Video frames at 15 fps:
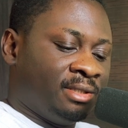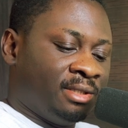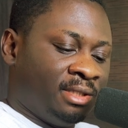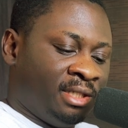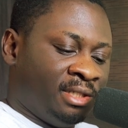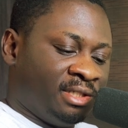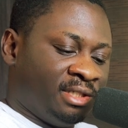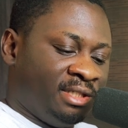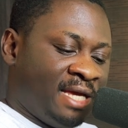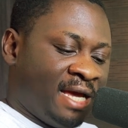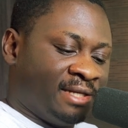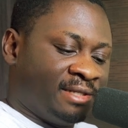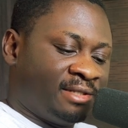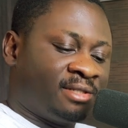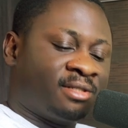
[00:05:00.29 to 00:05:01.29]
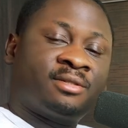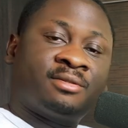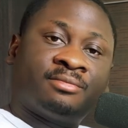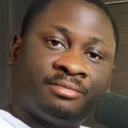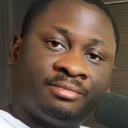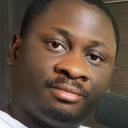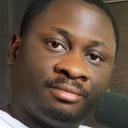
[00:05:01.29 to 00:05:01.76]
is yes,
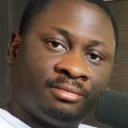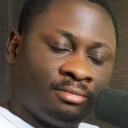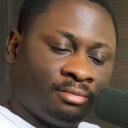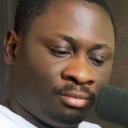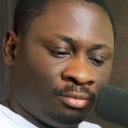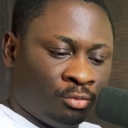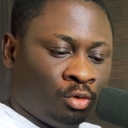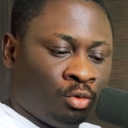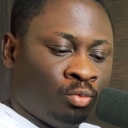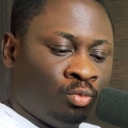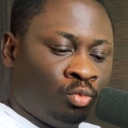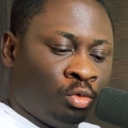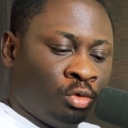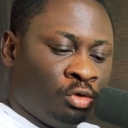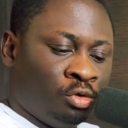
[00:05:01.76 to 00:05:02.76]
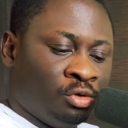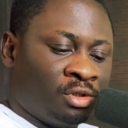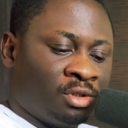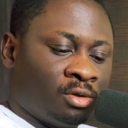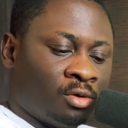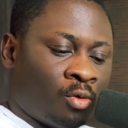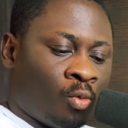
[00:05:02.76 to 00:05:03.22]
we'll
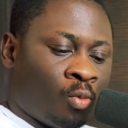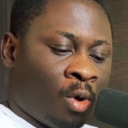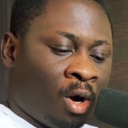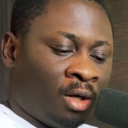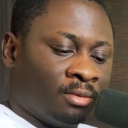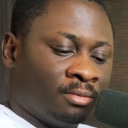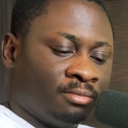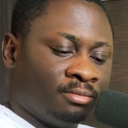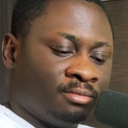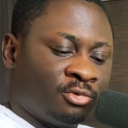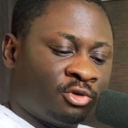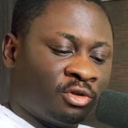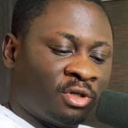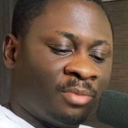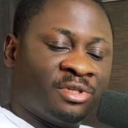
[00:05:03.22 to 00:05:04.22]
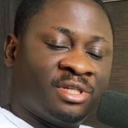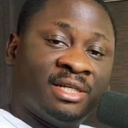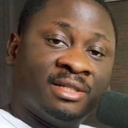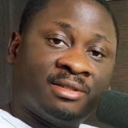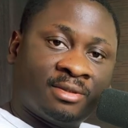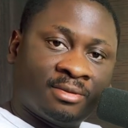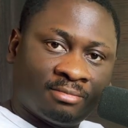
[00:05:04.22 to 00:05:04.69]
use 1 to
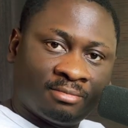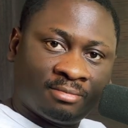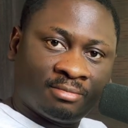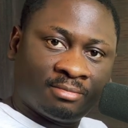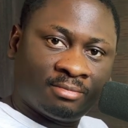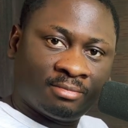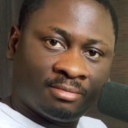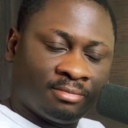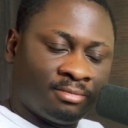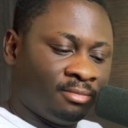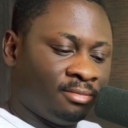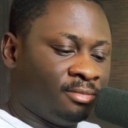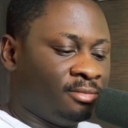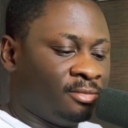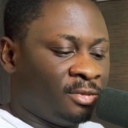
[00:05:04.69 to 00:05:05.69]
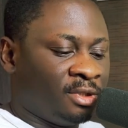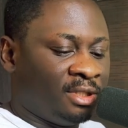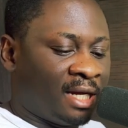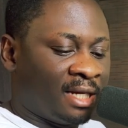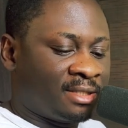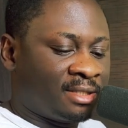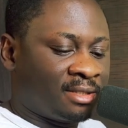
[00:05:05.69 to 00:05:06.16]
represent
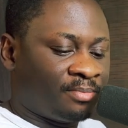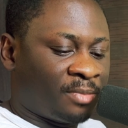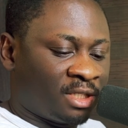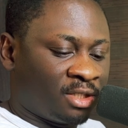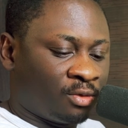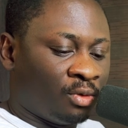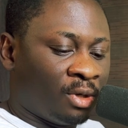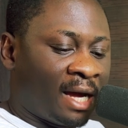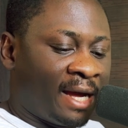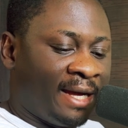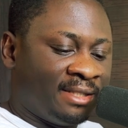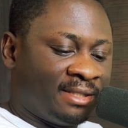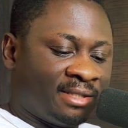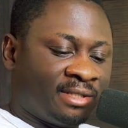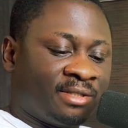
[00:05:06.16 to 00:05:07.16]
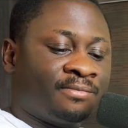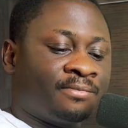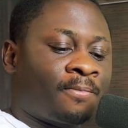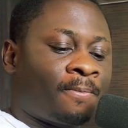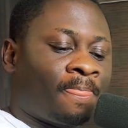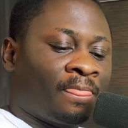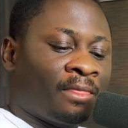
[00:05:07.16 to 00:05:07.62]
that particular entity.
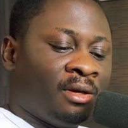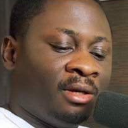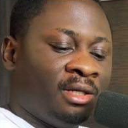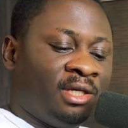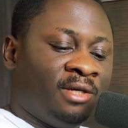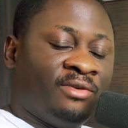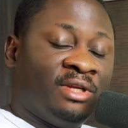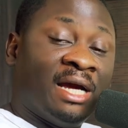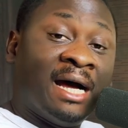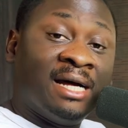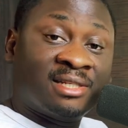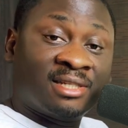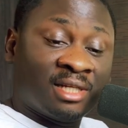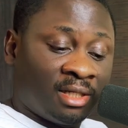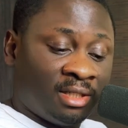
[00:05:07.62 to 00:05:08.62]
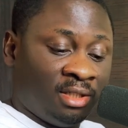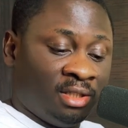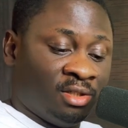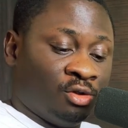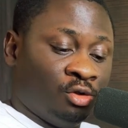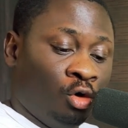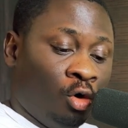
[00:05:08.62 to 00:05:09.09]
If the answer
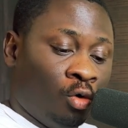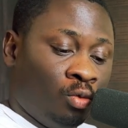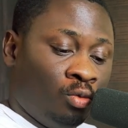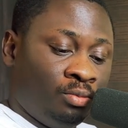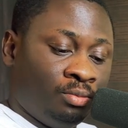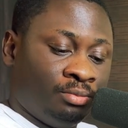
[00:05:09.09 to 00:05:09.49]
is no,